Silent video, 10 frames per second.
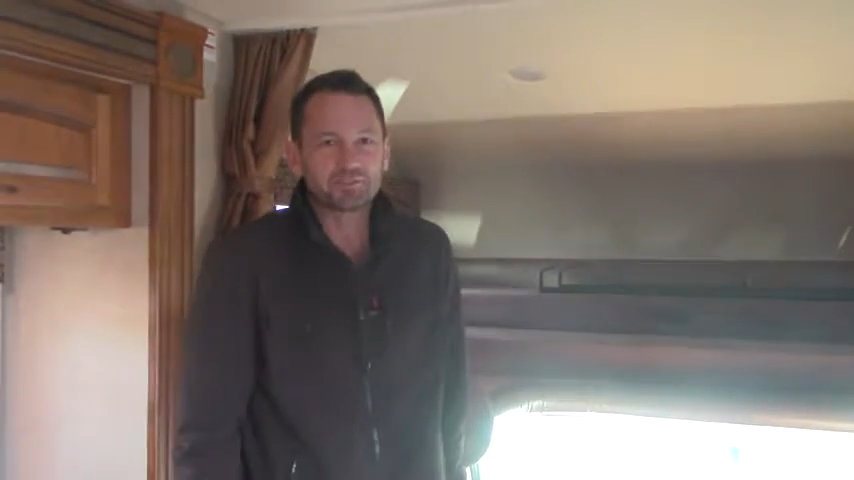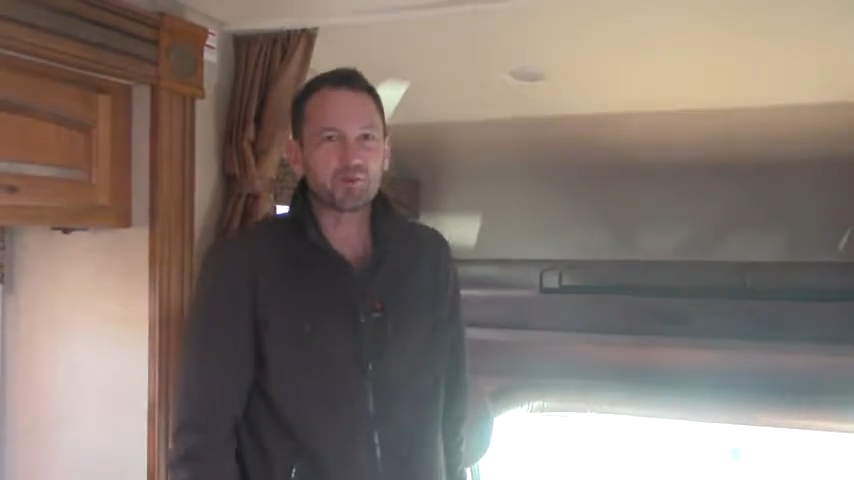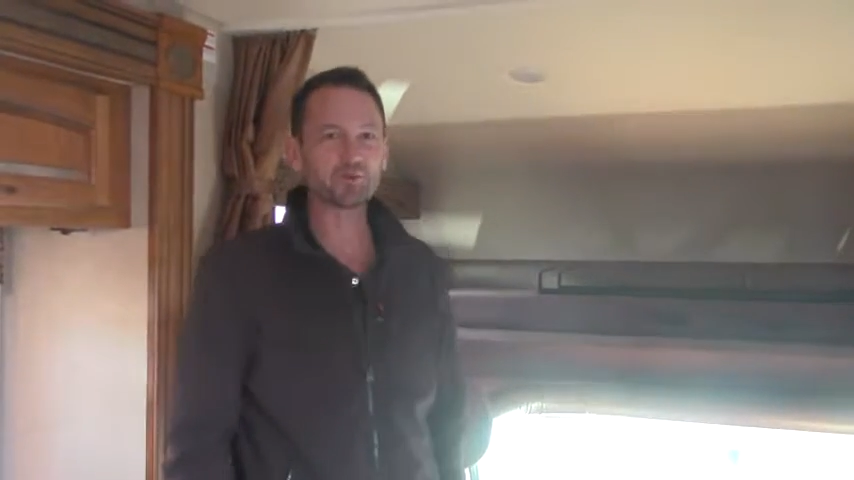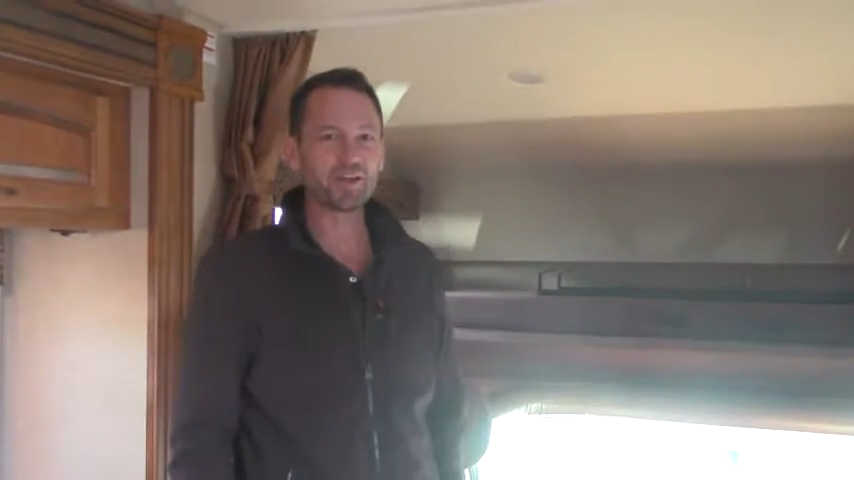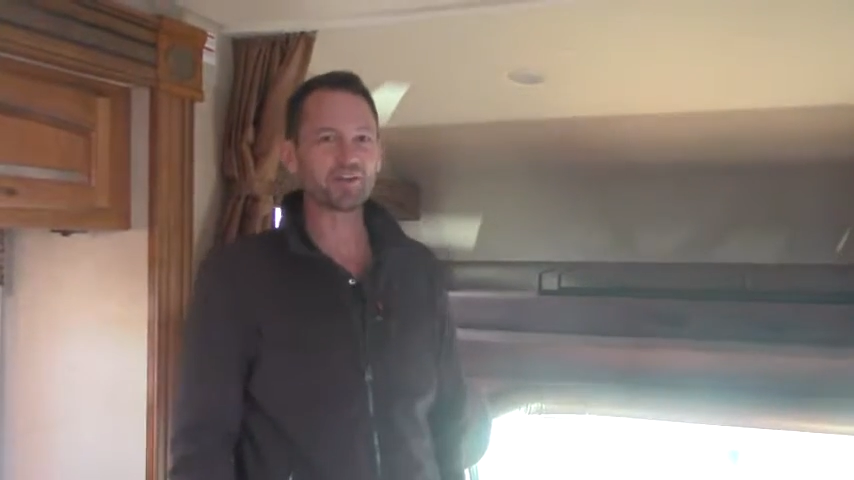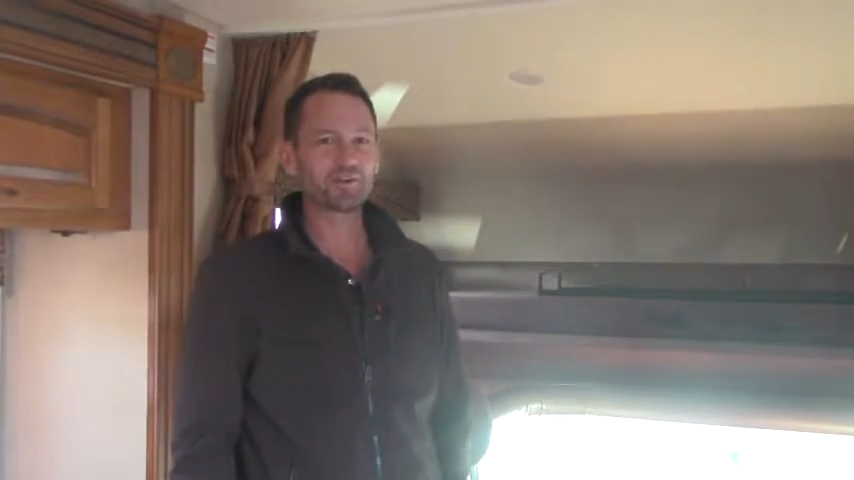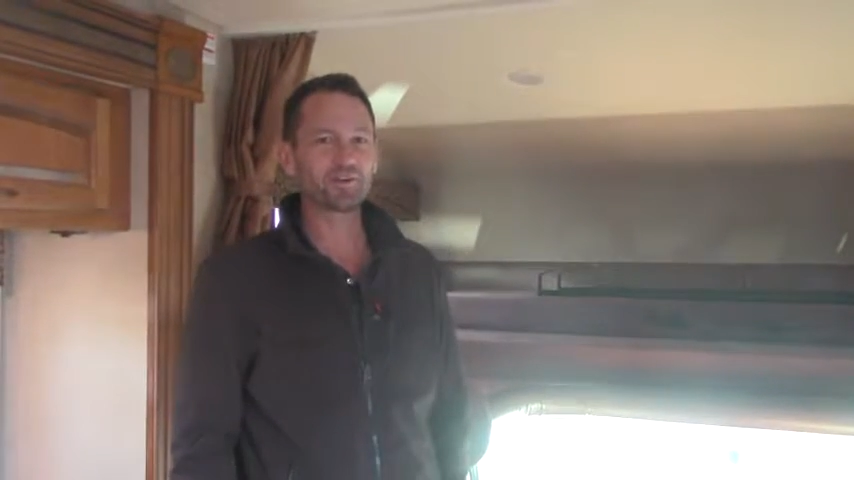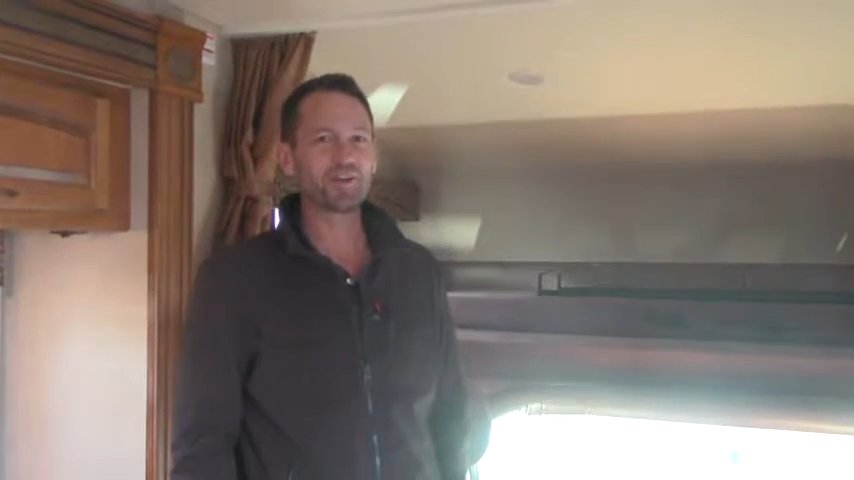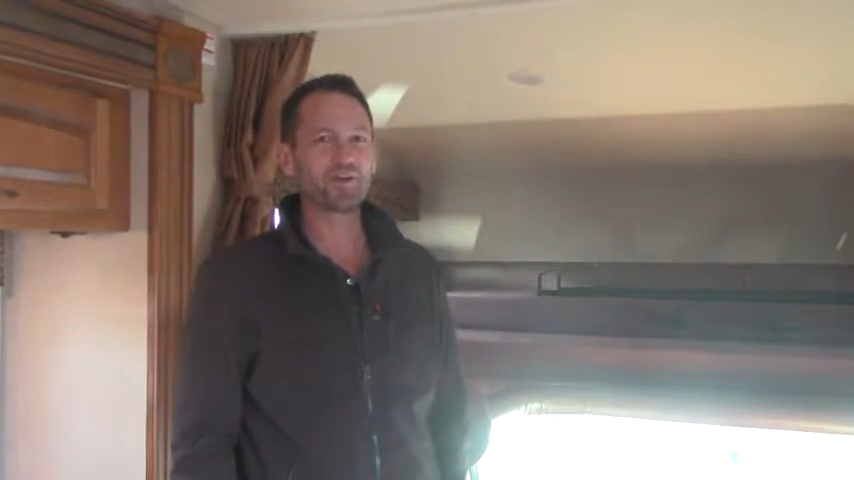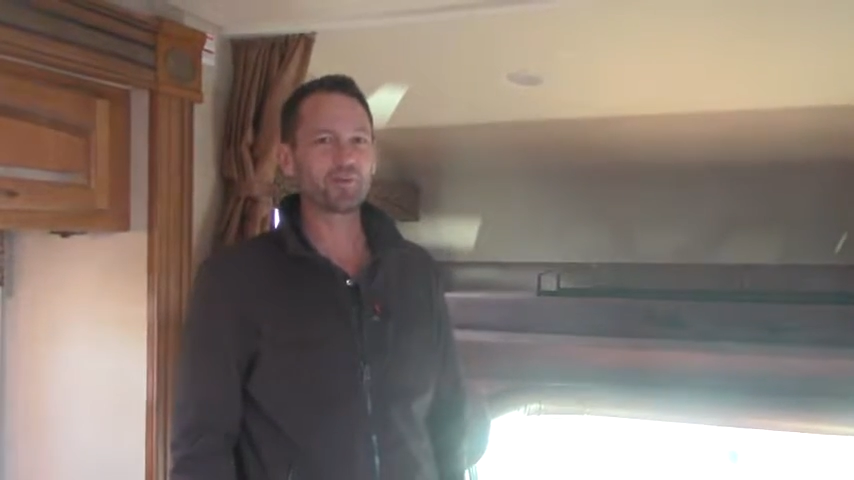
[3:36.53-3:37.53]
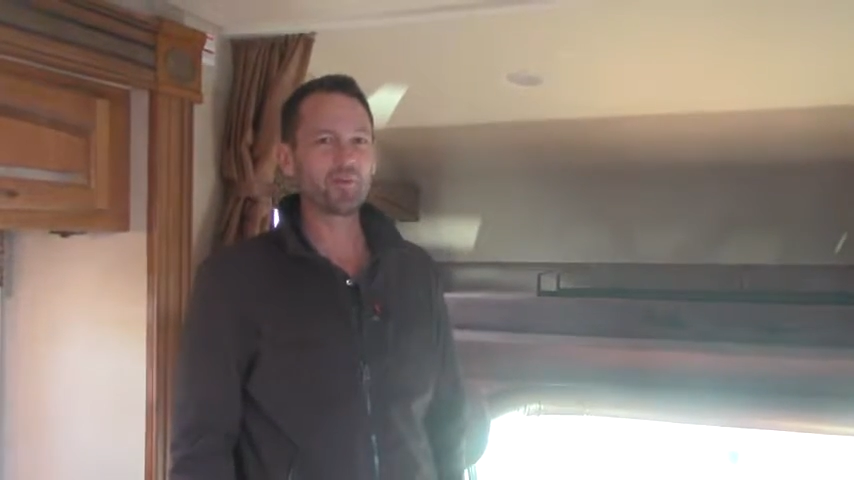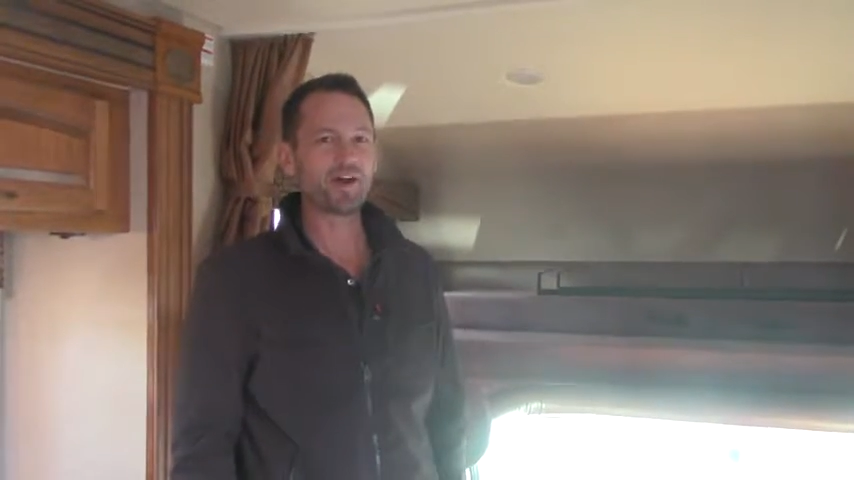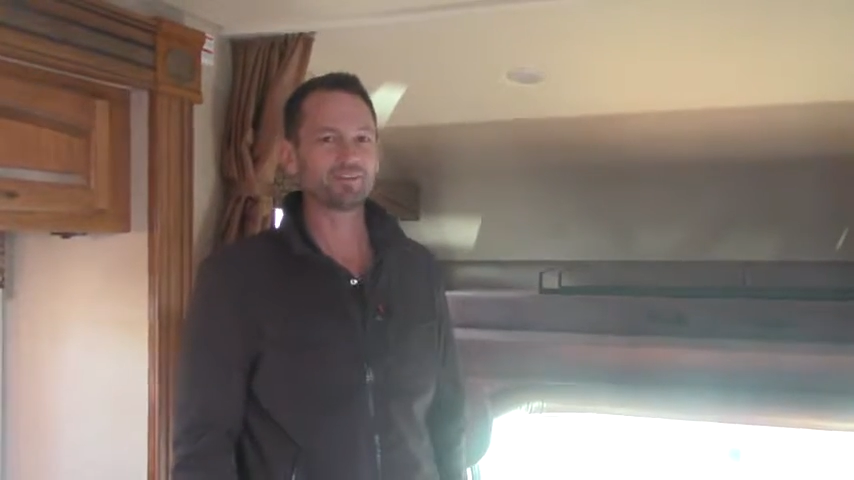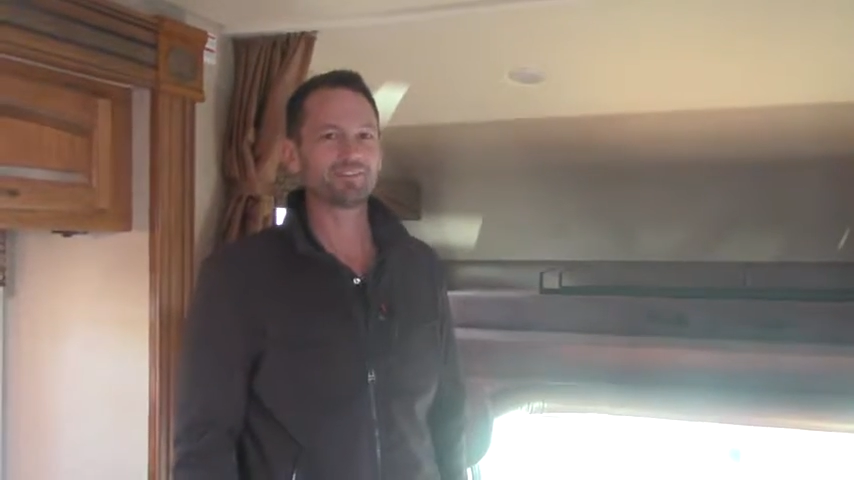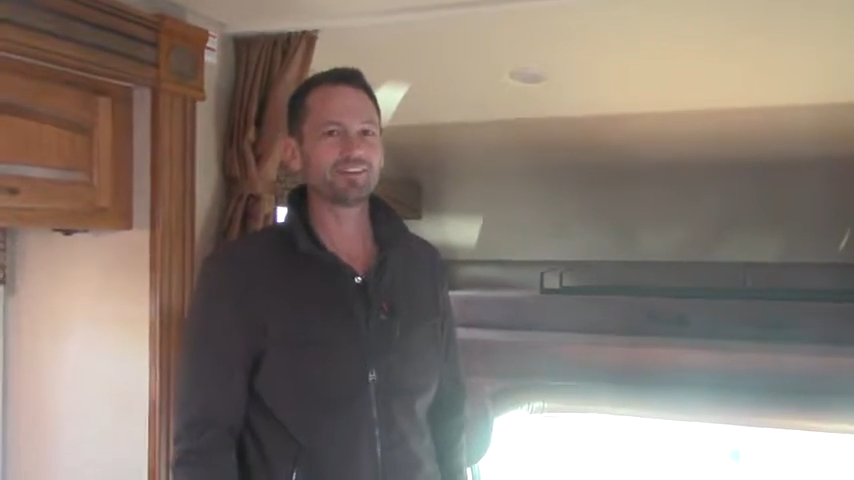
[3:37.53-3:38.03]
It's cold out here today on the
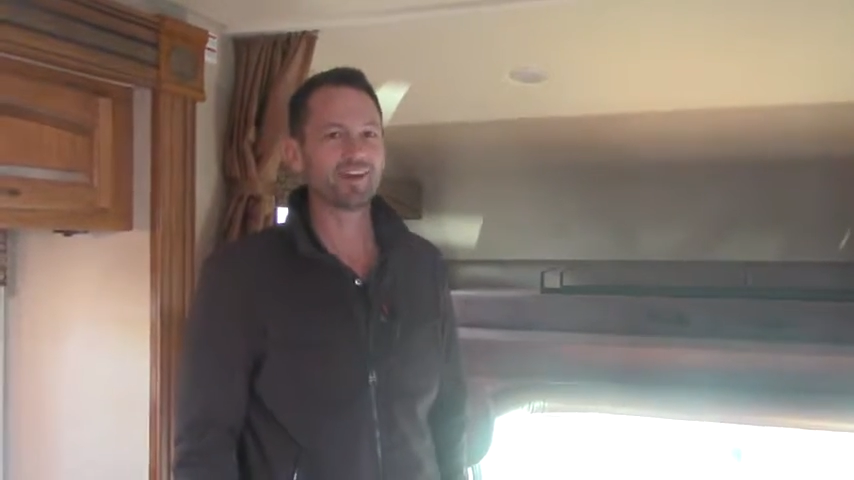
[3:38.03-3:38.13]
mountain